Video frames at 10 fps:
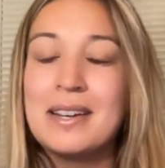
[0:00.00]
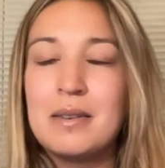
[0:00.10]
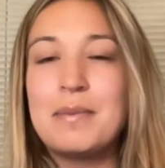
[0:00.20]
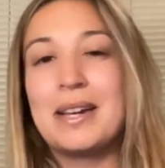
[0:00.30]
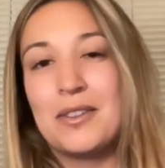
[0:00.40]

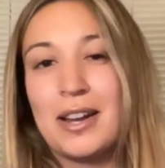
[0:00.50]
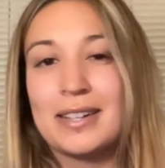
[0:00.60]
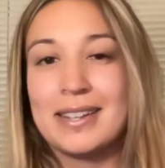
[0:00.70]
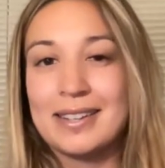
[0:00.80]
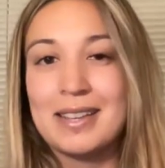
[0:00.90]
made a lot of
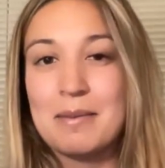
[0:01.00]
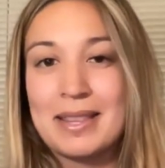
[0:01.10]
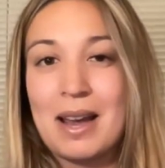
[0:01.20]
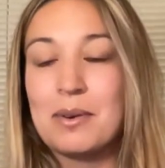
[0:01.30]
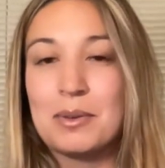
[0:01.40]
sense. I mean,
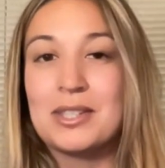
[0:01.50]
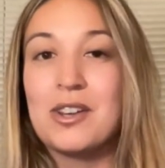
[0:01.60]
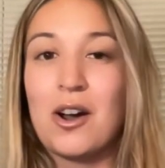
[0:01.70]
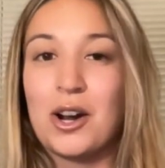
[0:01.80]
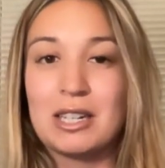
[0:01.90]
that one was
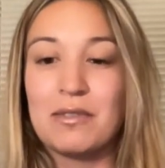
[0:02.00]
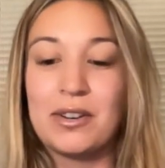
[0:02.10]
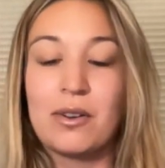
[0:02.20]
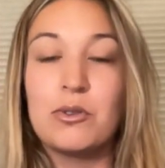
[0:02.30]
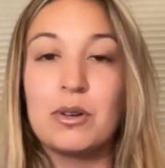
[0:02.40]
not hard to
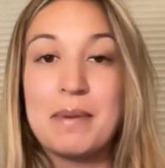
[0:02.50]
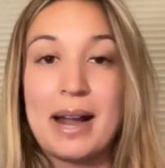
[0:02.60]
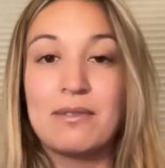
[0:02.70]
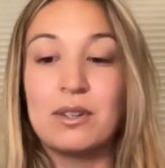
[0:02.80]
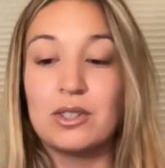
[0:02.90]
figure out who would
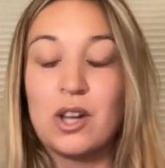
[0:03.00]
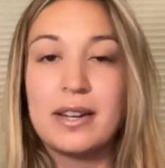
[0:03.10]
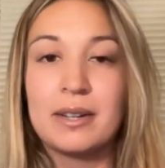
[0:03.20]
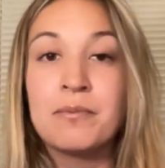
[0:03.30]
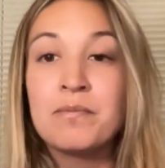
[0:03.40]
backfill
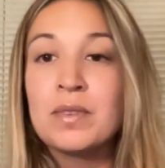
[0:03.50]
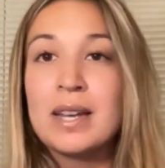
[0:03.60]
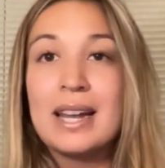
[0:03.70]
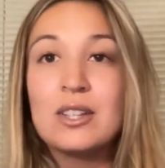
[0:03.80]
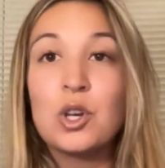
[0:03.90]
Donnie.
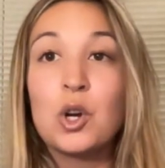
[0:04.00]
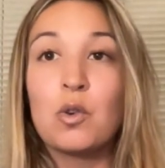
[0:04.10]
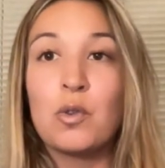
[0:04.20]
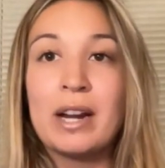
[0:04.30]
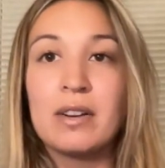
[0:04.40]
It's
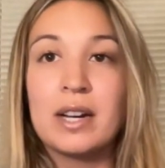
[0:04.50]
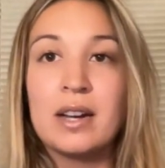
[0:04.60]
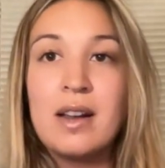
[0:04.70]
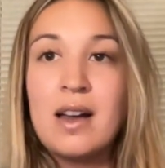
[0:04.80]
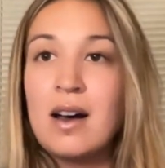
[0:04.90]
Herrera.
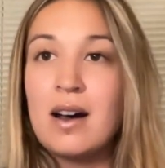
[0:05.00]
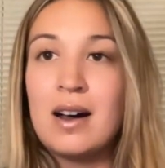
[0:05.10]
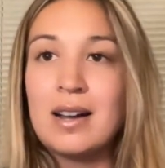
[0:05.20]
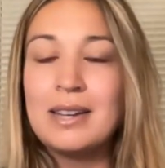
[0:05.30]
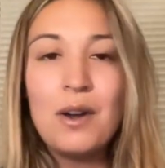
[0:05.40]

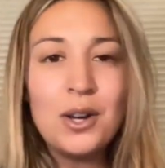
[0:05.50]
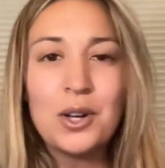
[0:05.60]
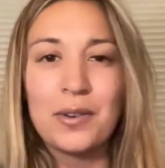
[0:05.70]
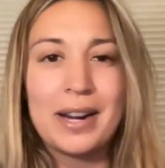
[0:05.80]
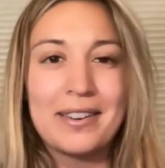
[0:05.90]
Ivan
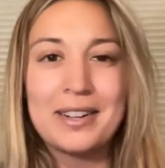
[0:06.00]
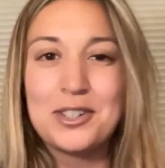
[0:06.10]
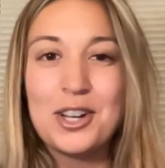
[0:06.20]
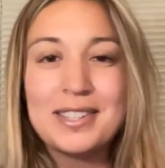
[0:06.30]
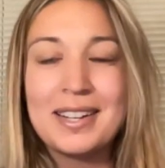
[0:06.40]
Herrera
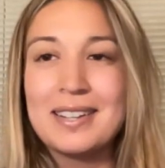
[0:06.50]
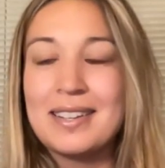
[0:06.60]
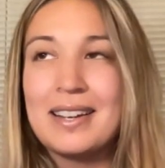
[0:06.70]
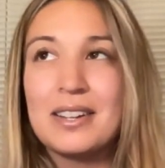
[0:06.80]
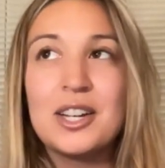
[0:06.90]
just
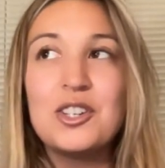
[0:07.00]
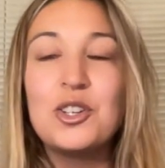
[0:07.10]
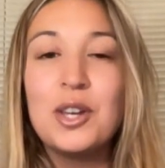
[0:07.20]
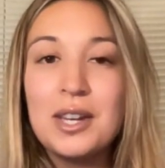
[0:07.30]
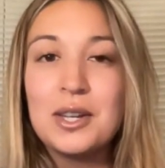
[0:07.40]

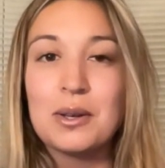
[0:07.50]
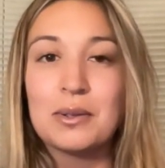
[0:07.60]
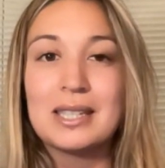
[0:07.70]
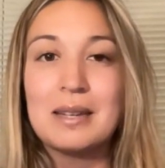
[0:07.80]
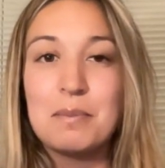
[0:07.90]

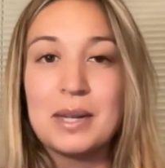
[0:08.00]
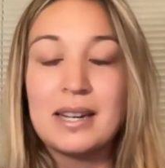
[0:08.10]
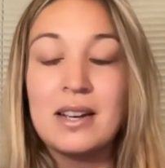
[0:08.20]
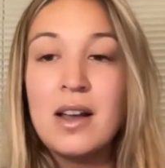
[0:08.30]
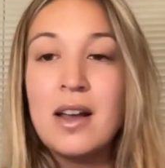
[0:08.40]
continues to
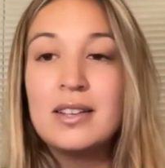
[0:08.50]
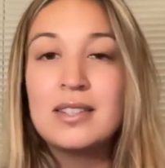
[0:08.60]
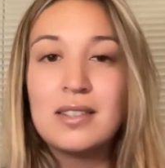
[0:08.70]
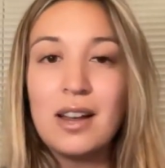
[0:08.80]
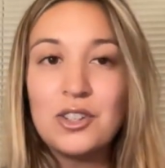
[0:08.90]
be
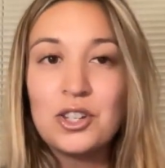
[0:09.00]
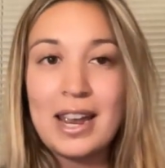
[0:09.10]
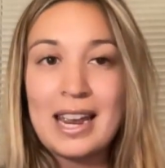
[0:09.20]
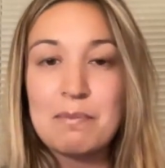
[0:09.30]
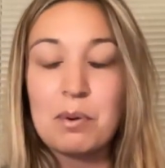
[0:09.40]
such
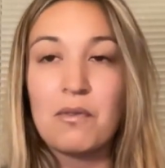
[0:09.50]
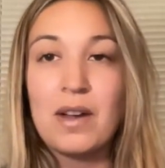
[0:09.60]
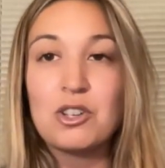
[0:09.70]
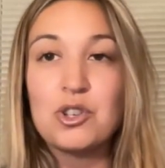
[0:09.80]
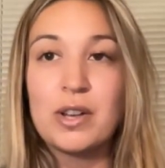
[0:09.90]
a
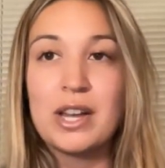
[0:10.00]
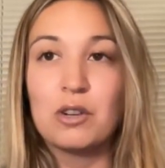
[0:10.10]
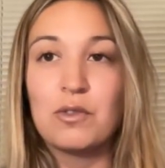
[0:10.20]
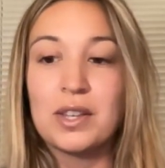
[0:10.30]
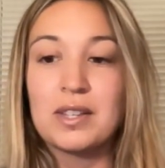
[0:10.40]
professional hitter
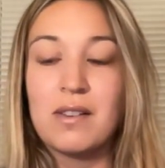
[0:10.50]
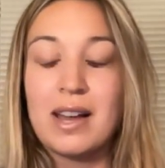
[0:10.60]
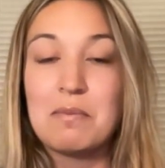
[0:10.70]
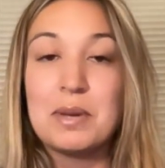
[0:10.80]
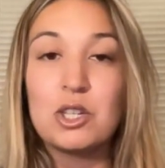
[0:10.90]
for this
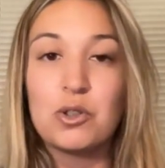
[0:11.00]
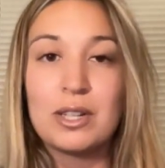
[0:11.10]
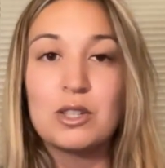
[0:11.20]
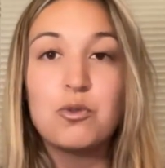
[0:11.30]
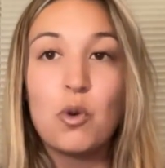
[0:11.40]
lineup. He's
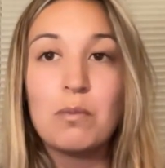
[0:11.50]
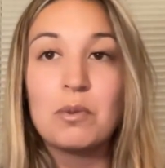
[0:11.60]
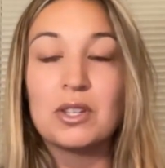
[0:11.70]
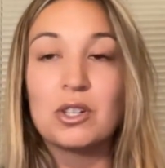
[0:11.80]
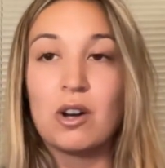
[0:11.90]
transformed
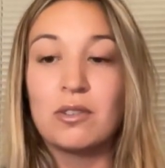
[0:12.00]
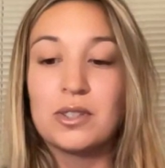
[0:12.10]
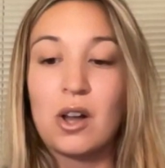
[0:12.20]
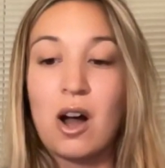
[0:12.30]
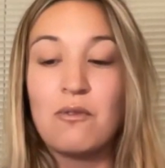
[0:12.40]
what this Cardinals
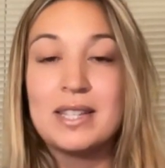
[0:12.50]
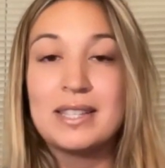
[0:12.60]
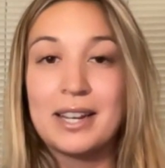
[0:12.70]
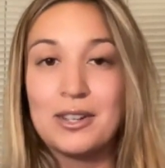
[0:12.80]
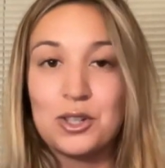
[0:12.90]
offense
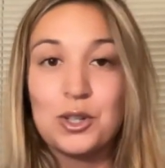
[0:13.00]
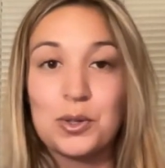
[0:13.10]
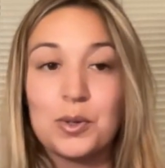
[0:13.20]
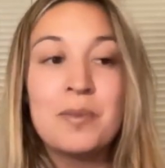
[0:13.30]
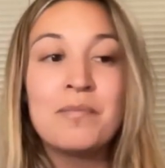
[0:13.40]
can do,